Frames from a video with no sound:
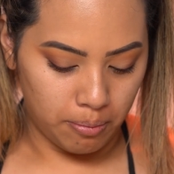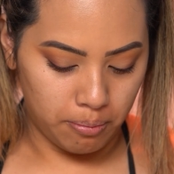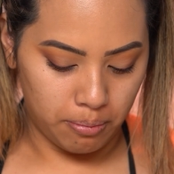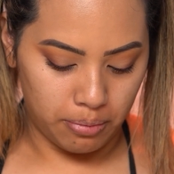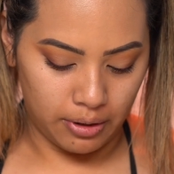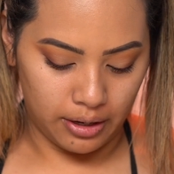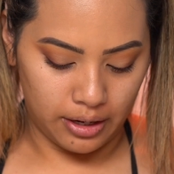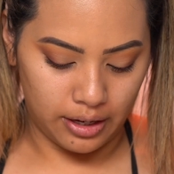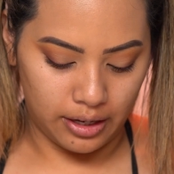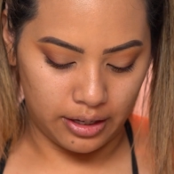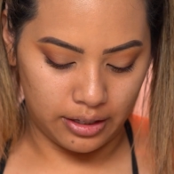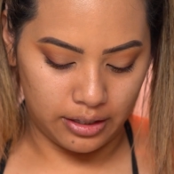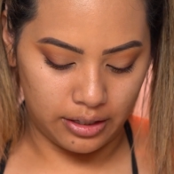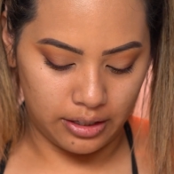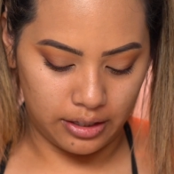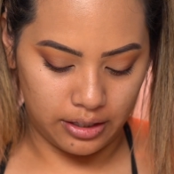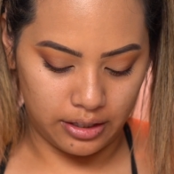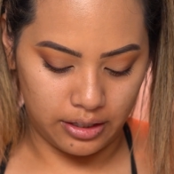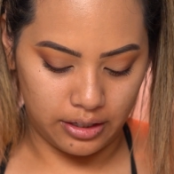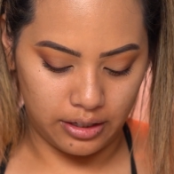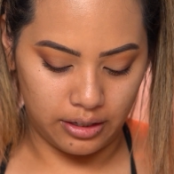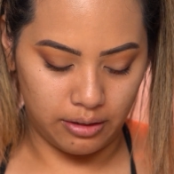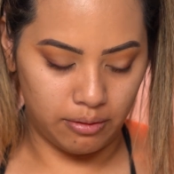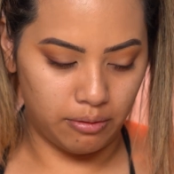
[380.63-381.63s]
but
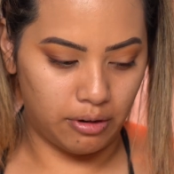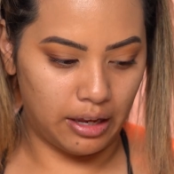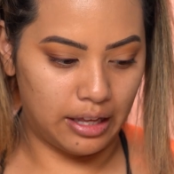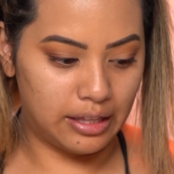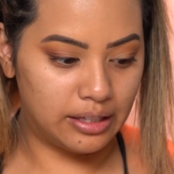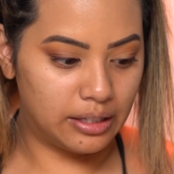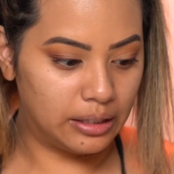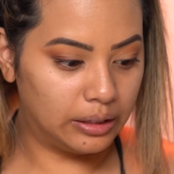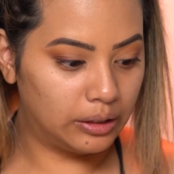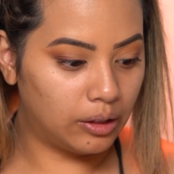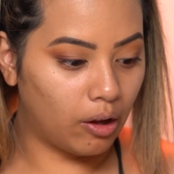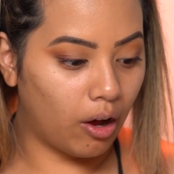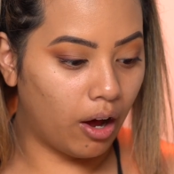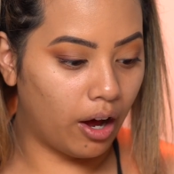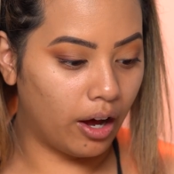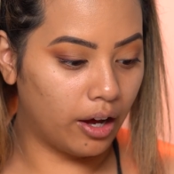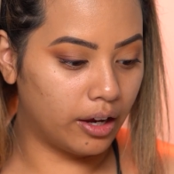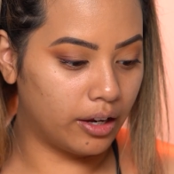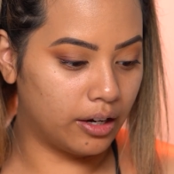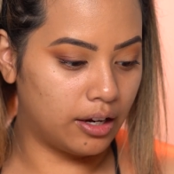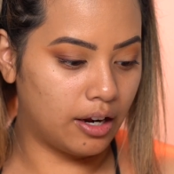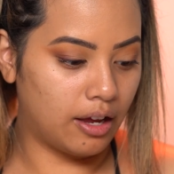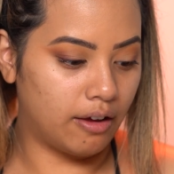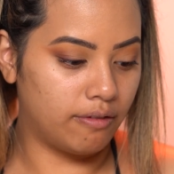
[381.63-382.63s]
it's
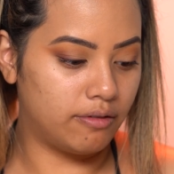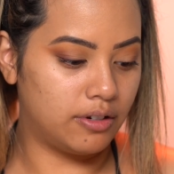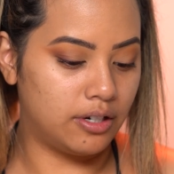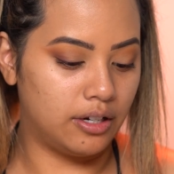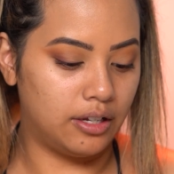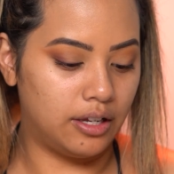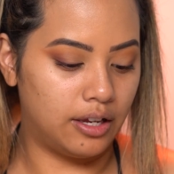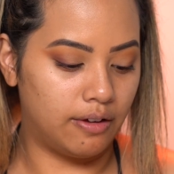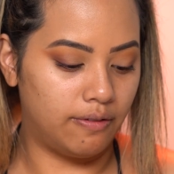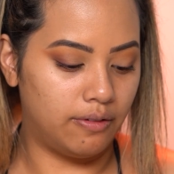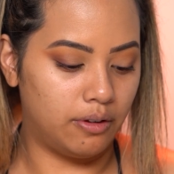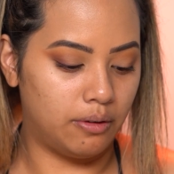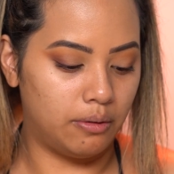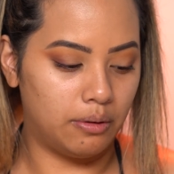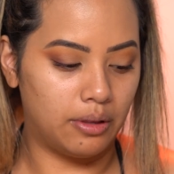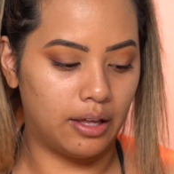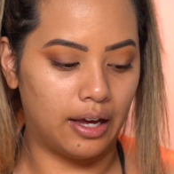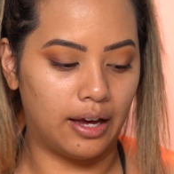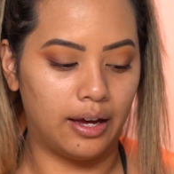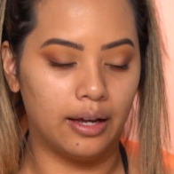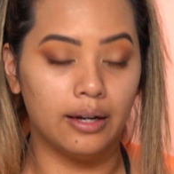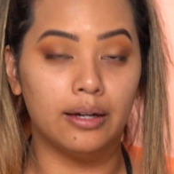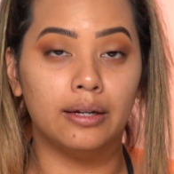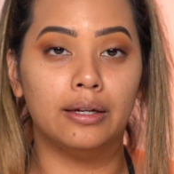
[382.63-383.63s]
long enough to give you
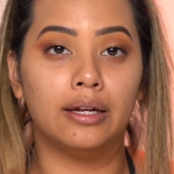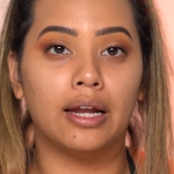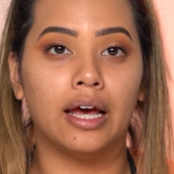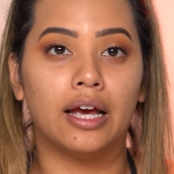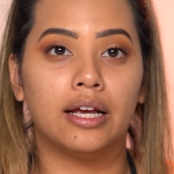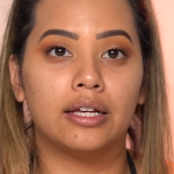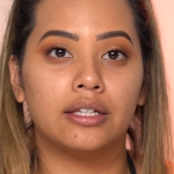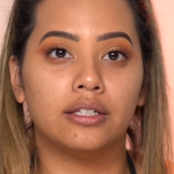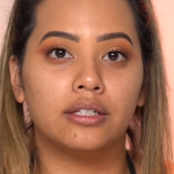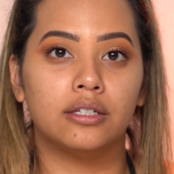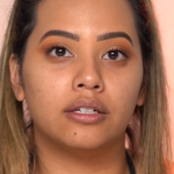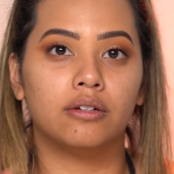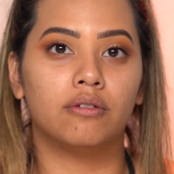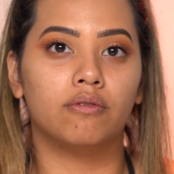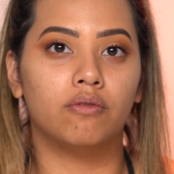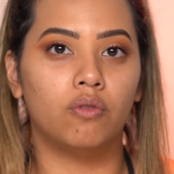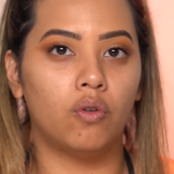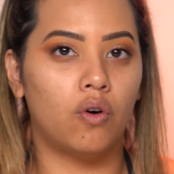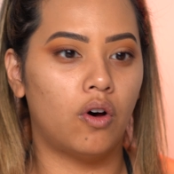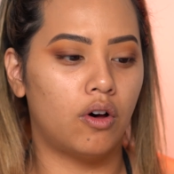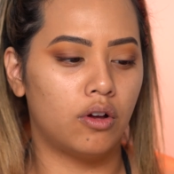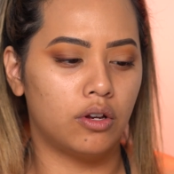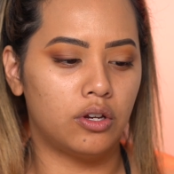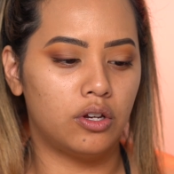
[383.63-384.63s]
that nice
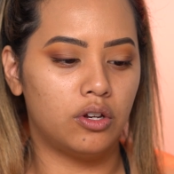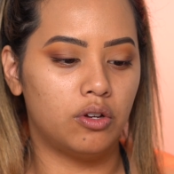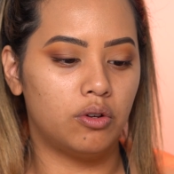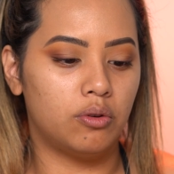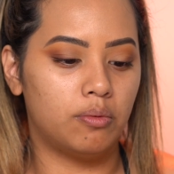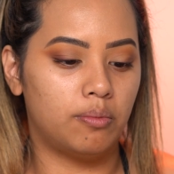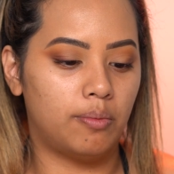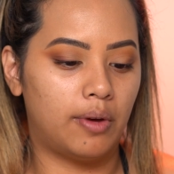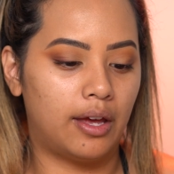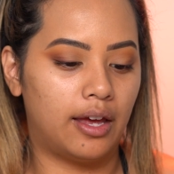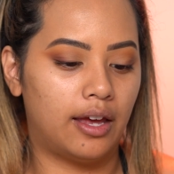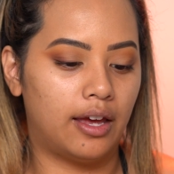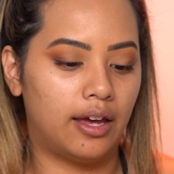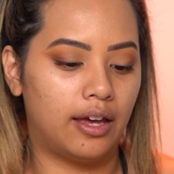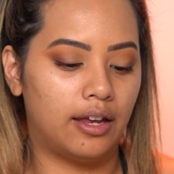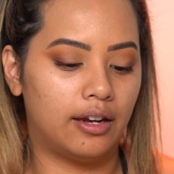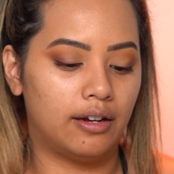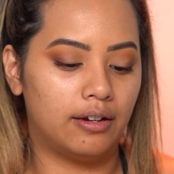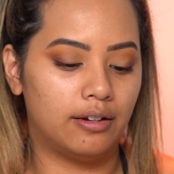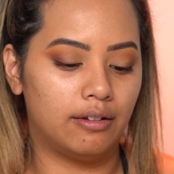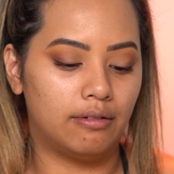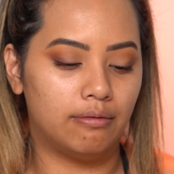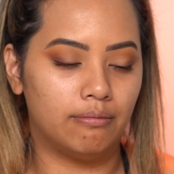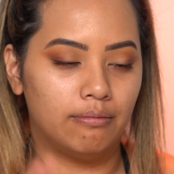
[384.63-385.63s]
volume
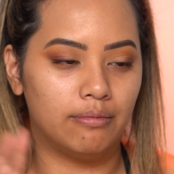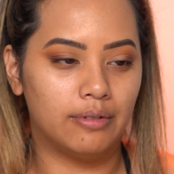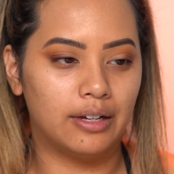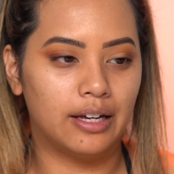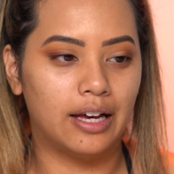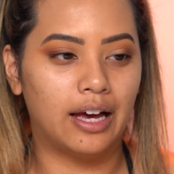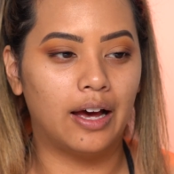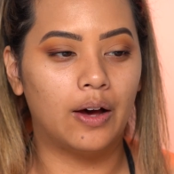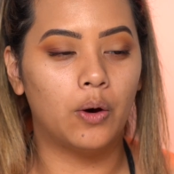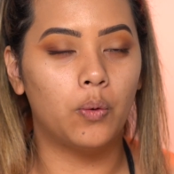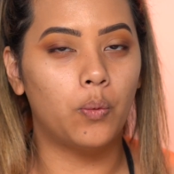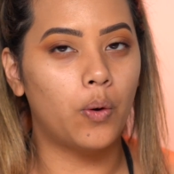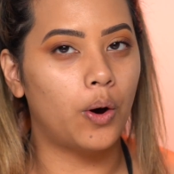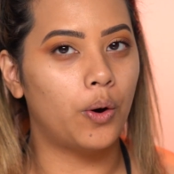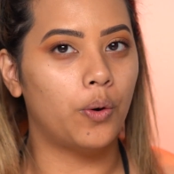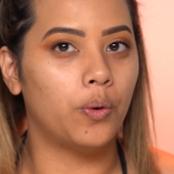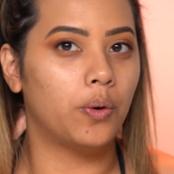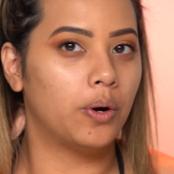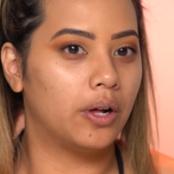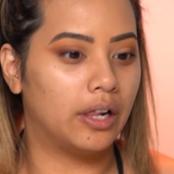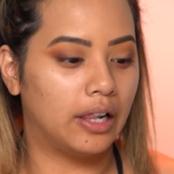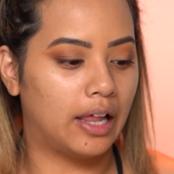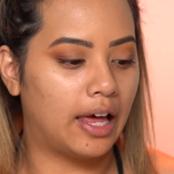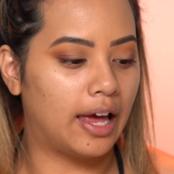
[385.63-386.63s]
and
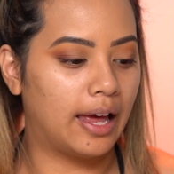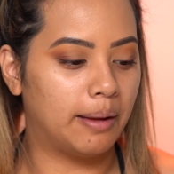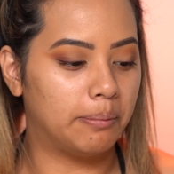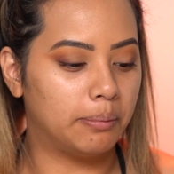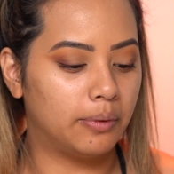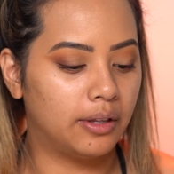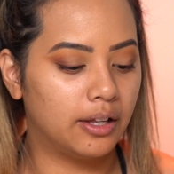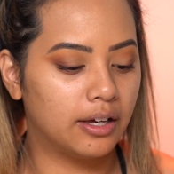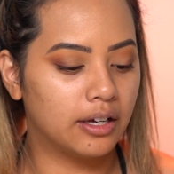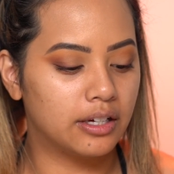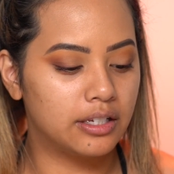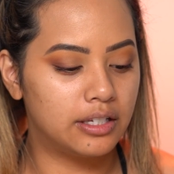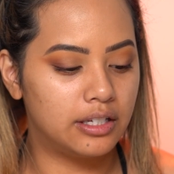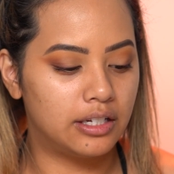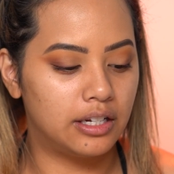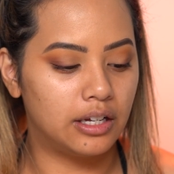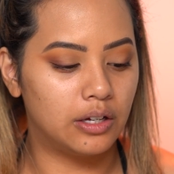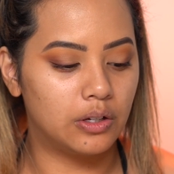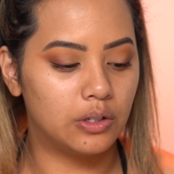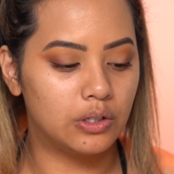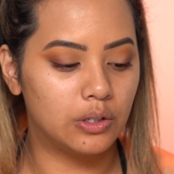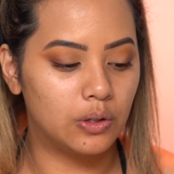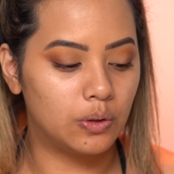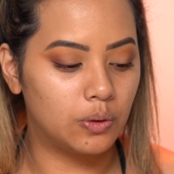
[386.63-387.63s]
quote glam look
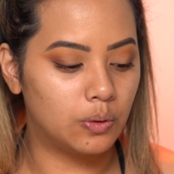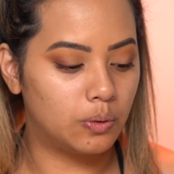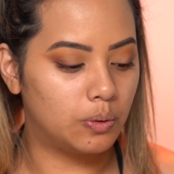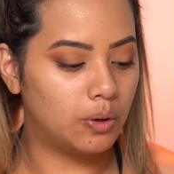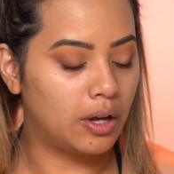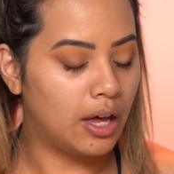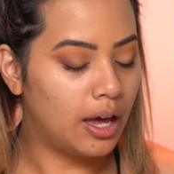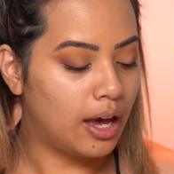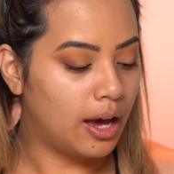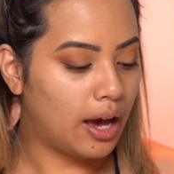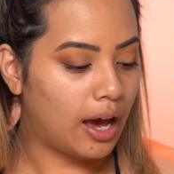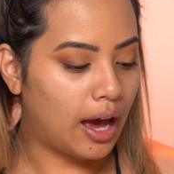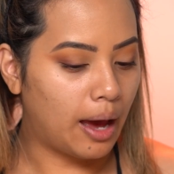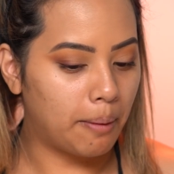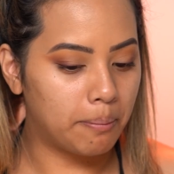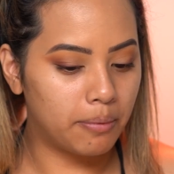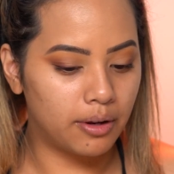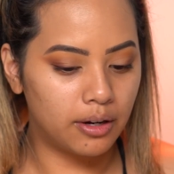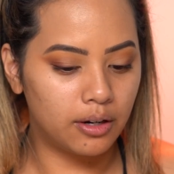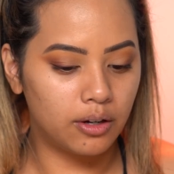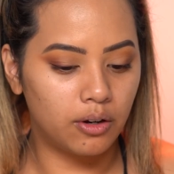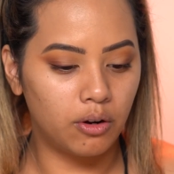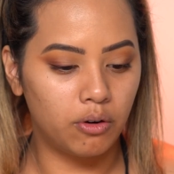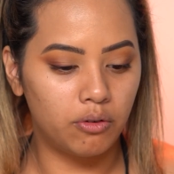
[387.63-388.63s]
still. So I'm
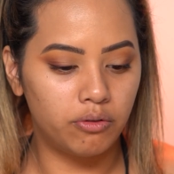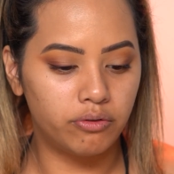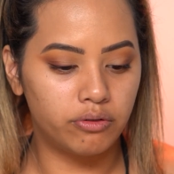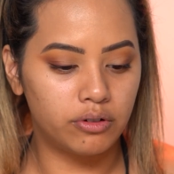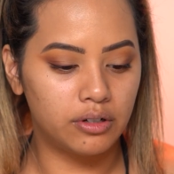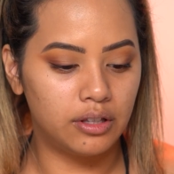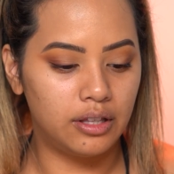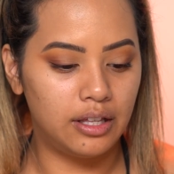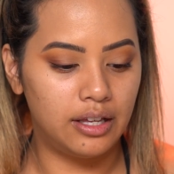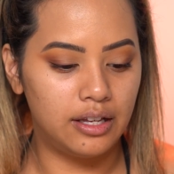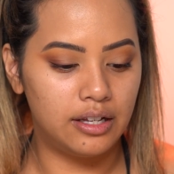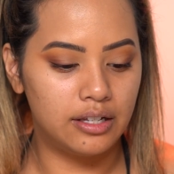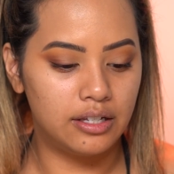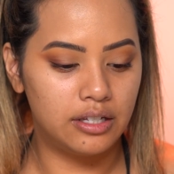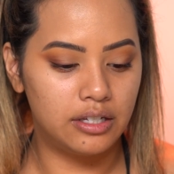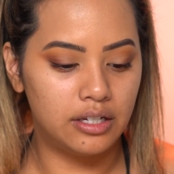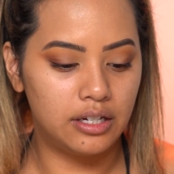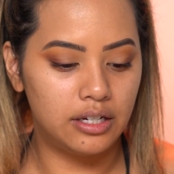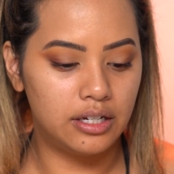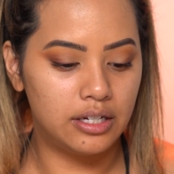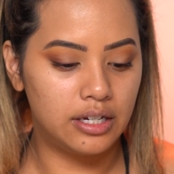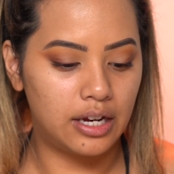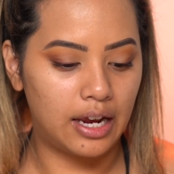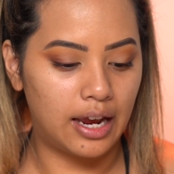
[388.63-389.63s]
gonna go for these
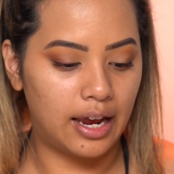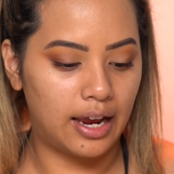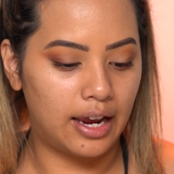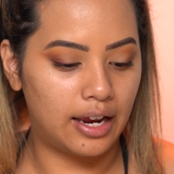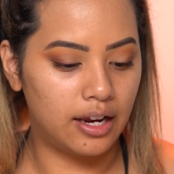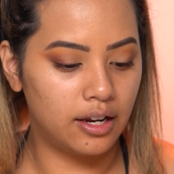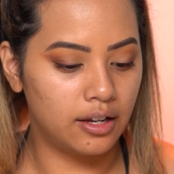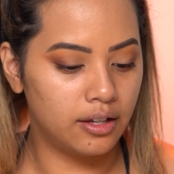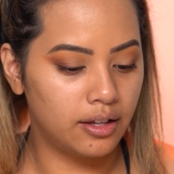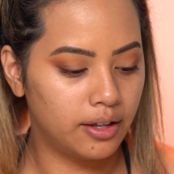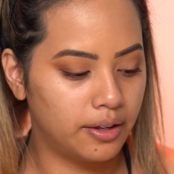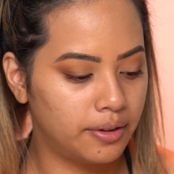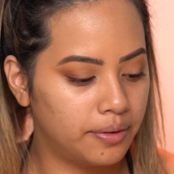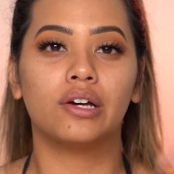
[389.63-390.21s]
today.